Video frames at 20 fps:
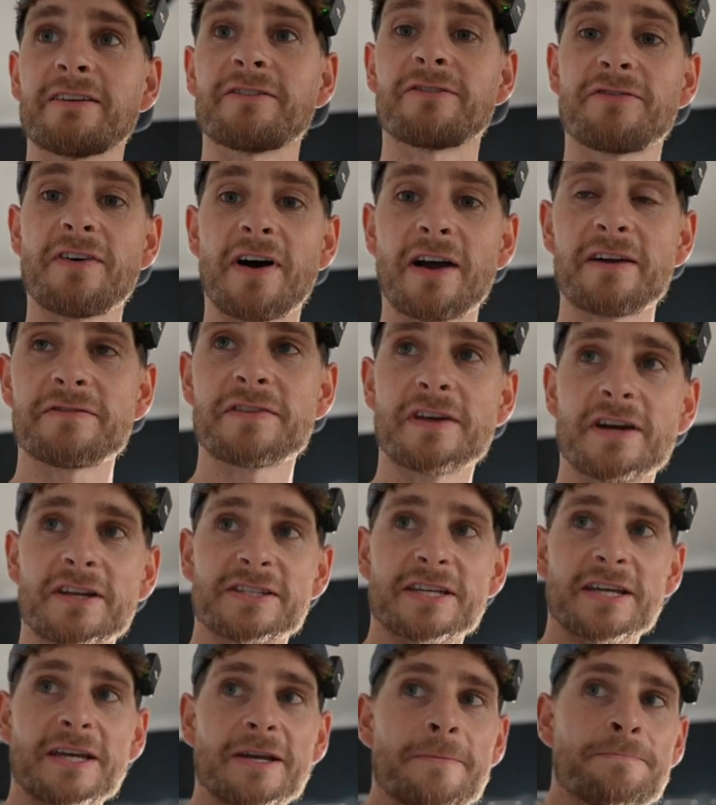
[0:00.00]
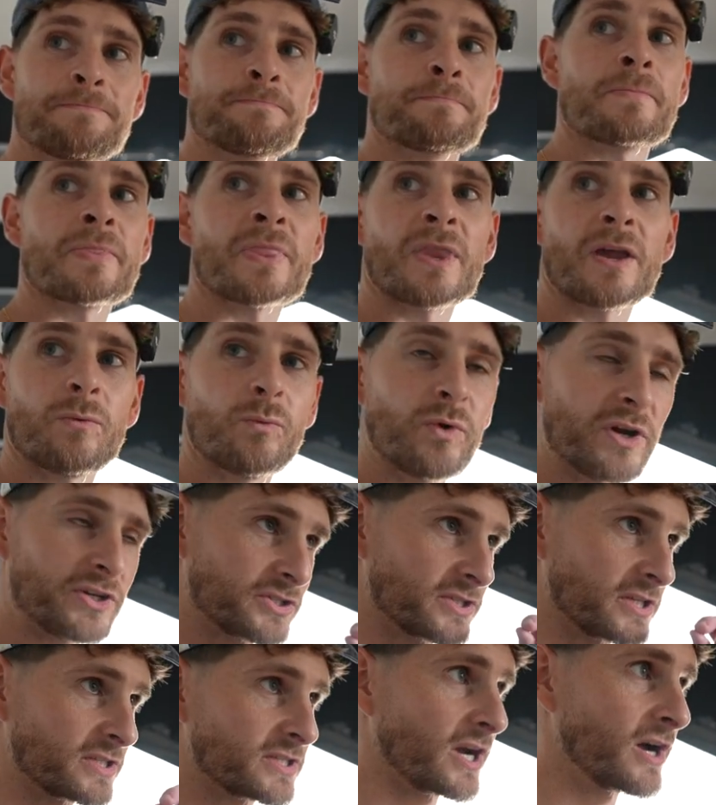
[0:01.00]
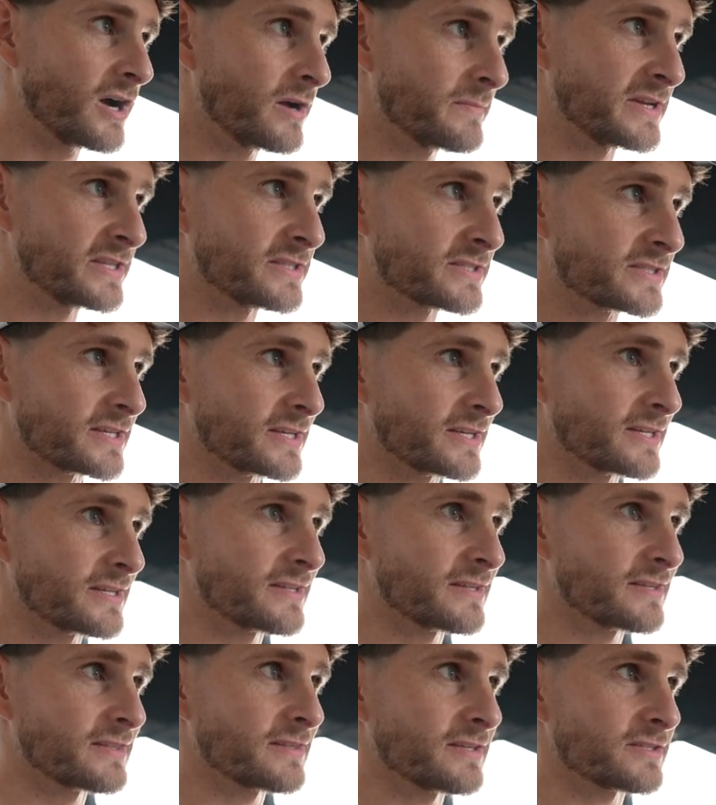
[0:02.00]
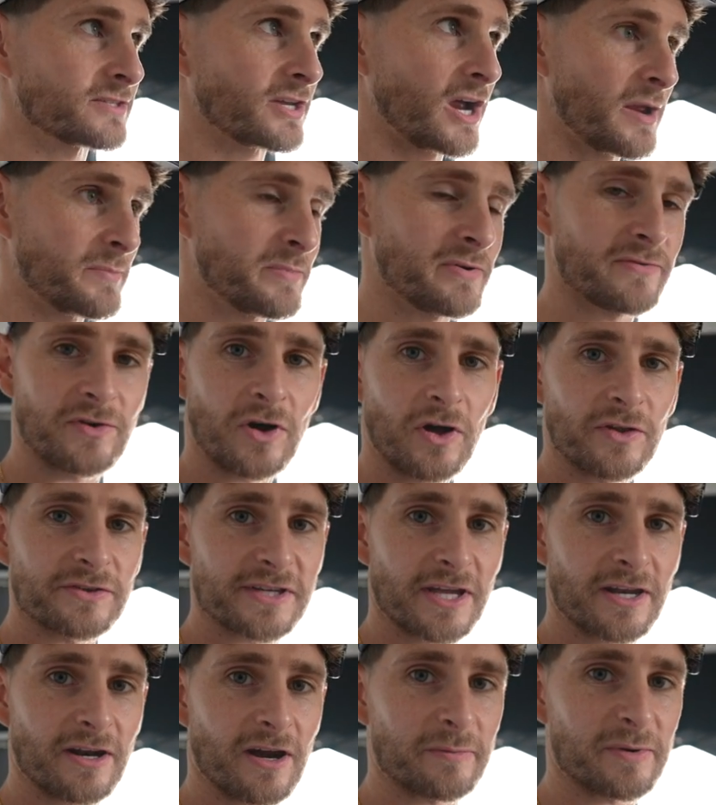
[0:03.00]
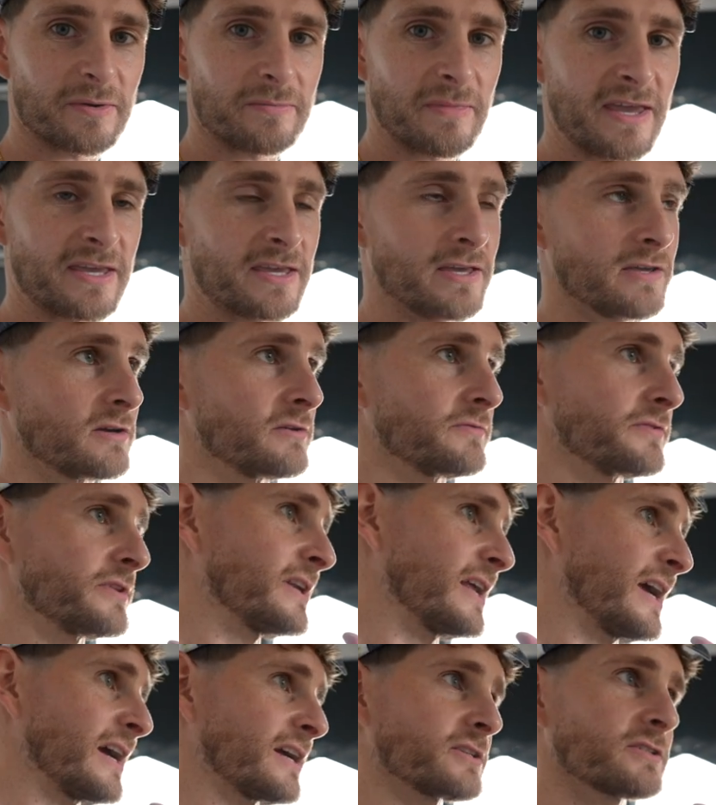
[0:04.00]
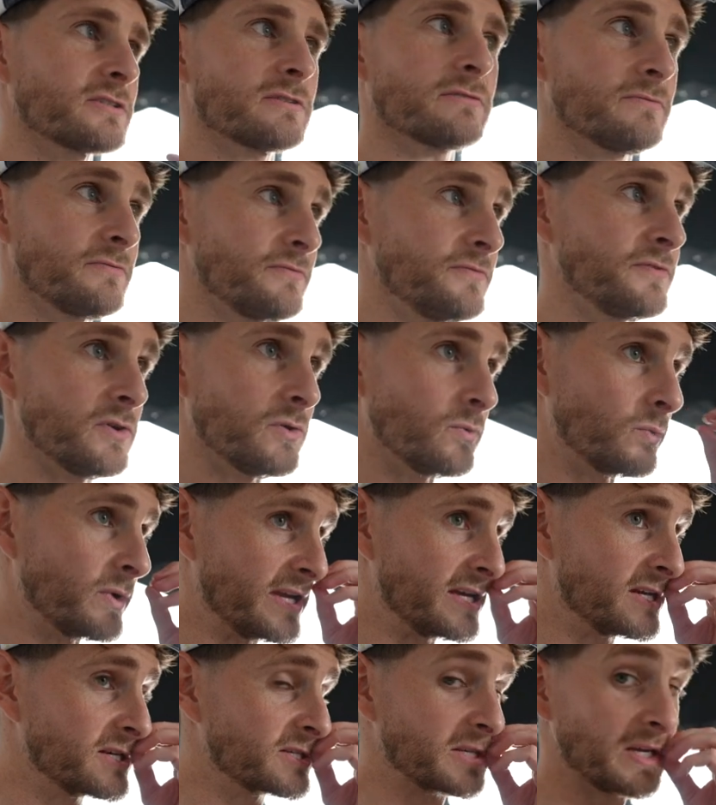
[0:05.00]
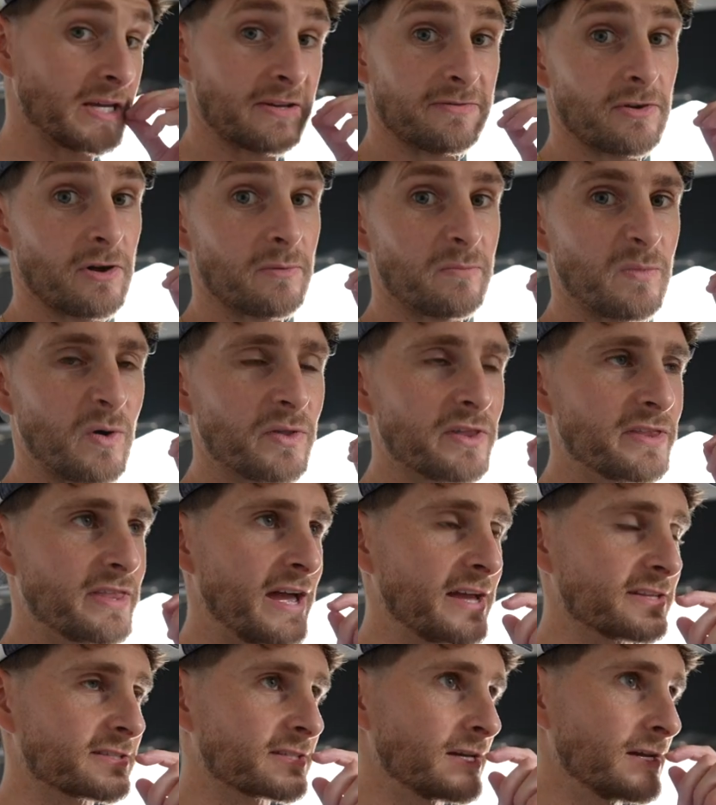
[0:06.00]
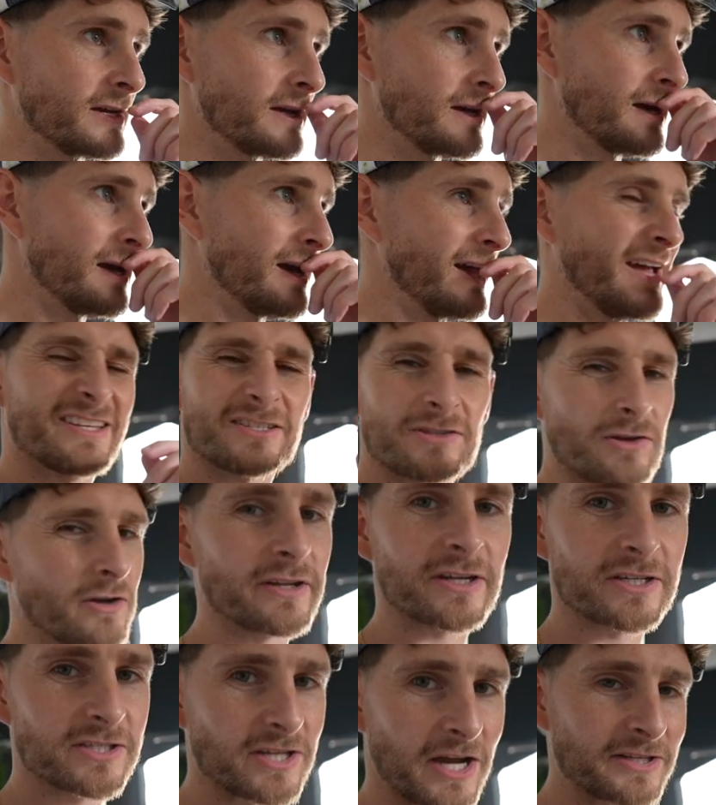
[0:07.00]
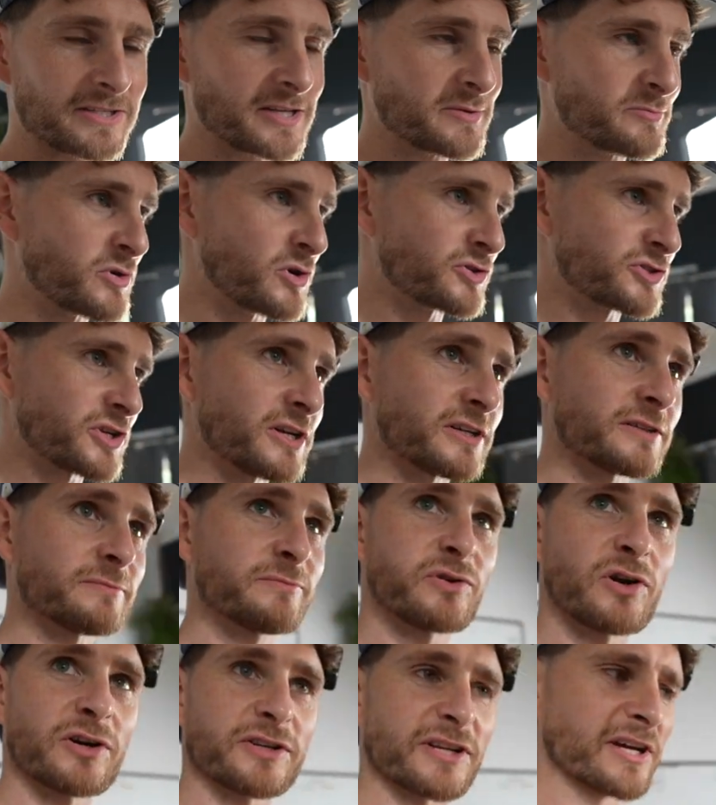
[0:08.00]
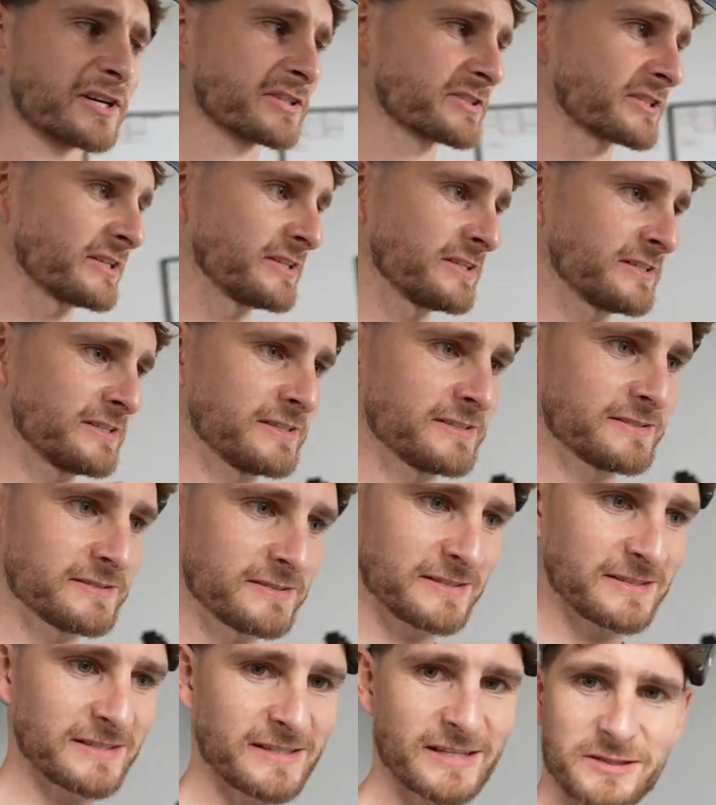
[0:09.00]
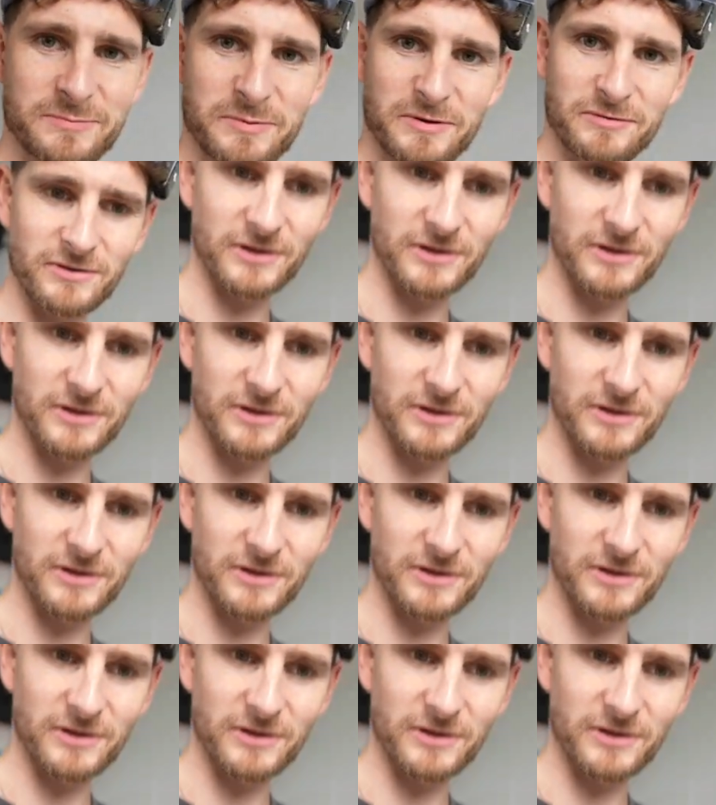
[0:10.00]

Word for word: and 5:30, which determines the type of content I'll be making over the next few weeks, if not more than that. It's not an exciting product. Let's be